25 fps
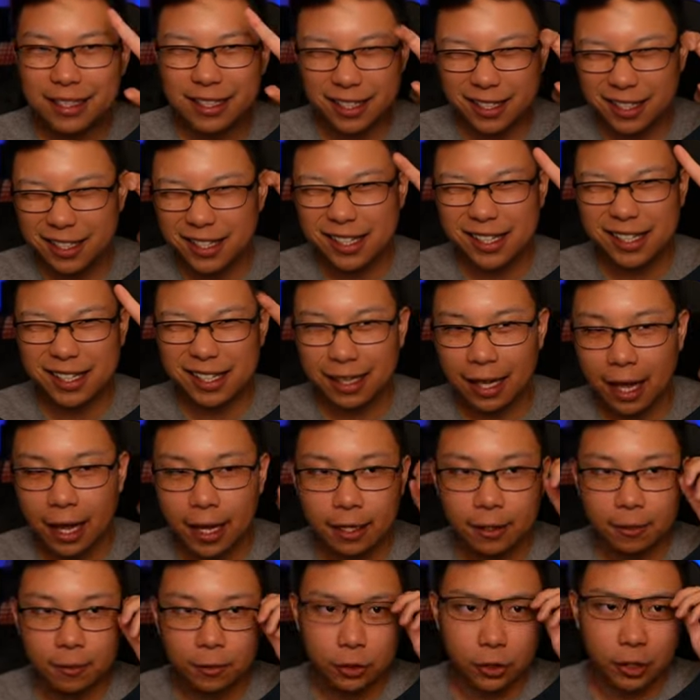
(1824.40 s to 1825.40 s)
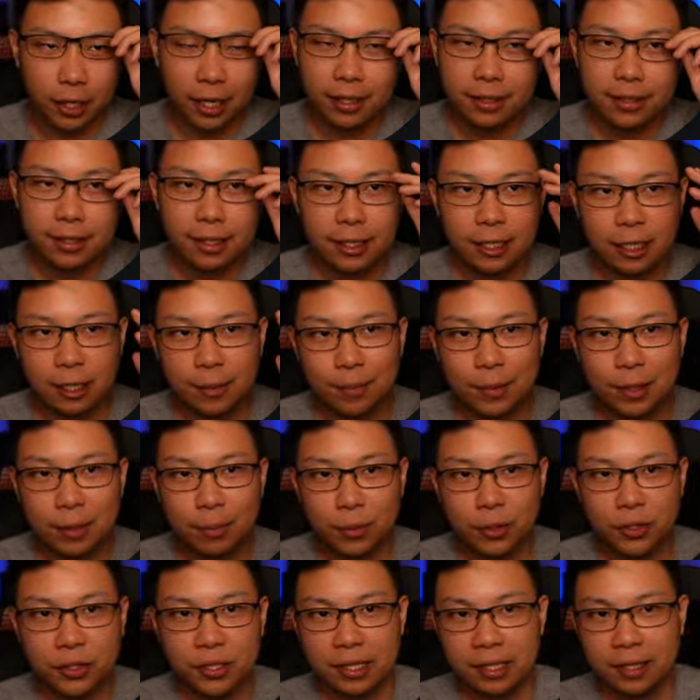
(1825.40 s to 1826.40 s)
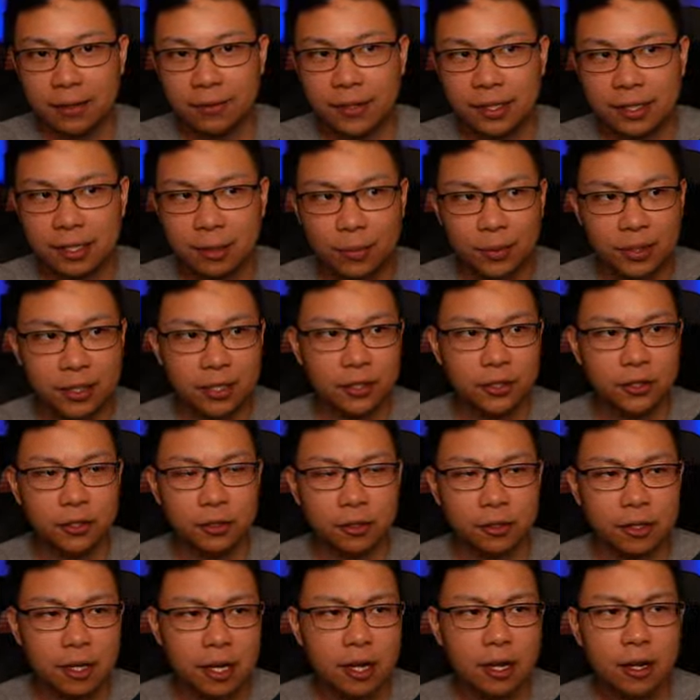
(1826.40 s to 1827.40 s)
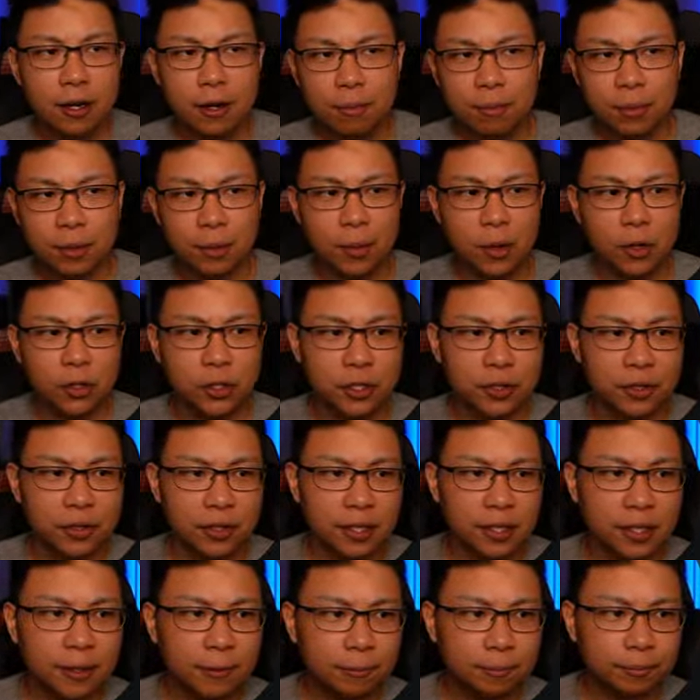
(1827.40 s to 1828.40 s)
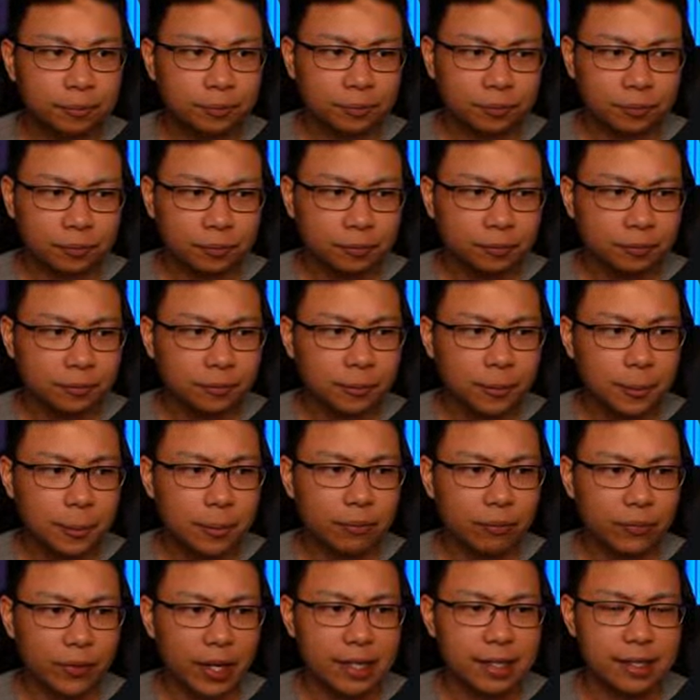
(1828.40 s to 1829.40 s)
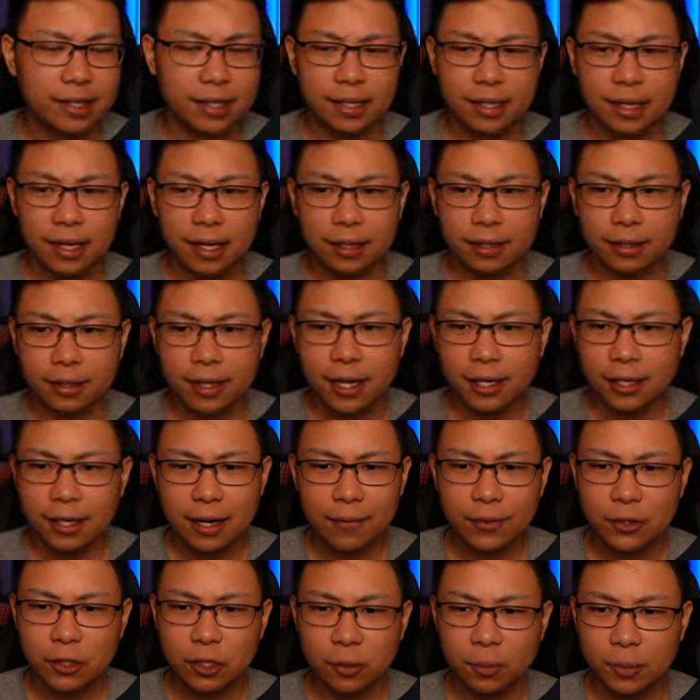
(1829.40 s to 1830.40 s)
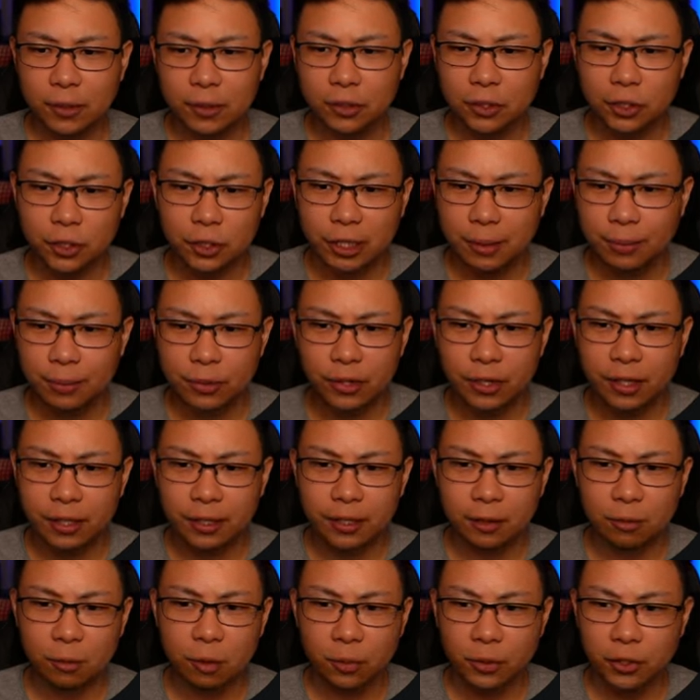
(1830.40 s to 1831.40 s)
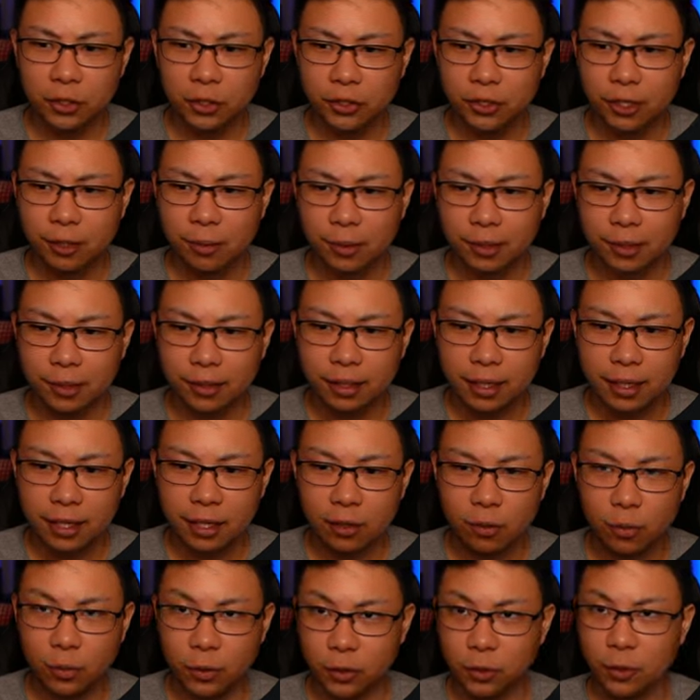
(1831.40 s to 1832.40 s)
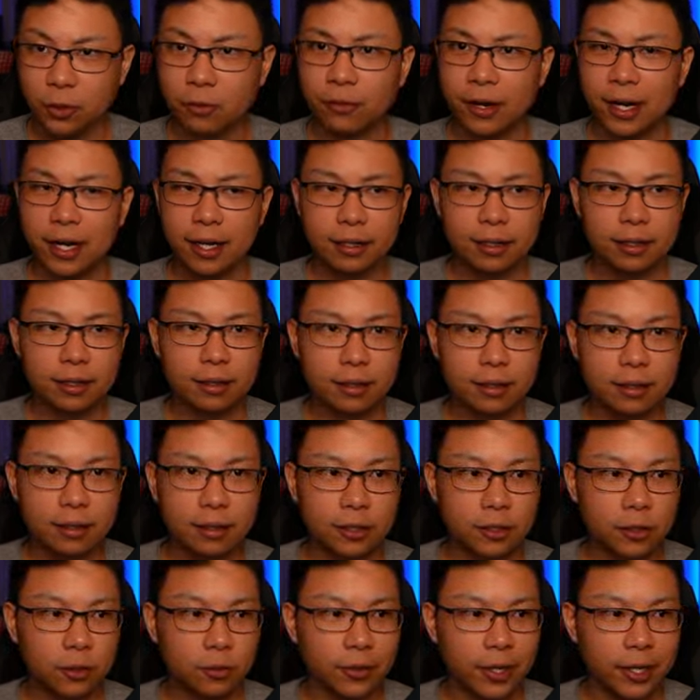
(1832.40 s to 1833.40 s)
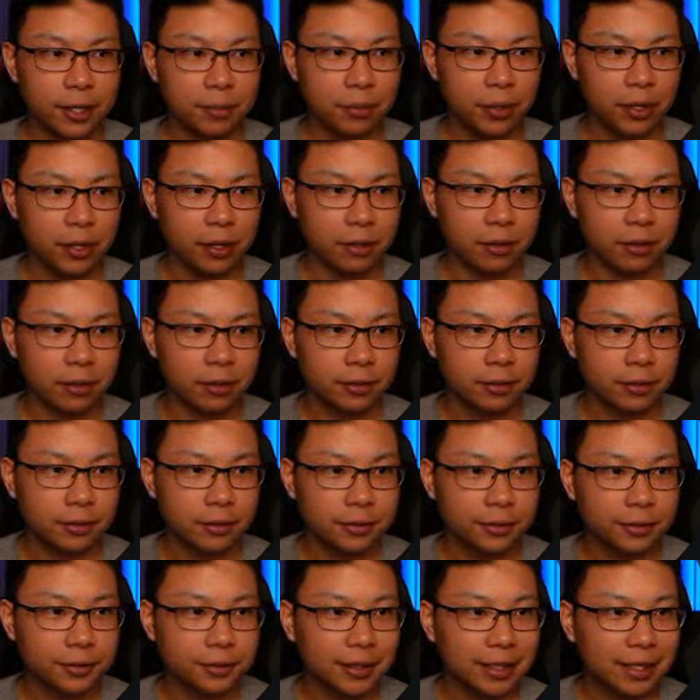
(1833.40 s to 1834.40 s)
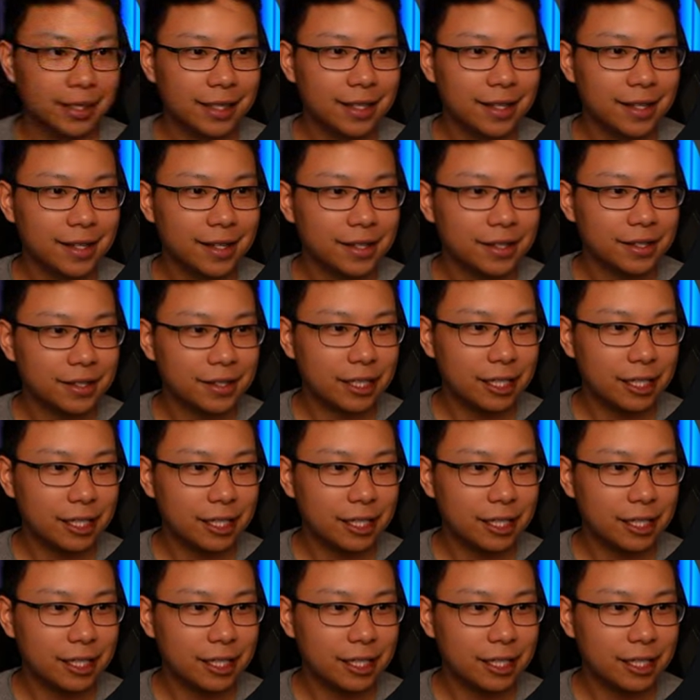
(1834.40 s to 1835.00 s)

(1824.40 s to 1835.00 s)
slight chance that it could be perceived as a potential promotion thing. I see that. Yeah, you never told me you streamed or anything. What were you streaming? Were you doing raid? You do raid, bro. C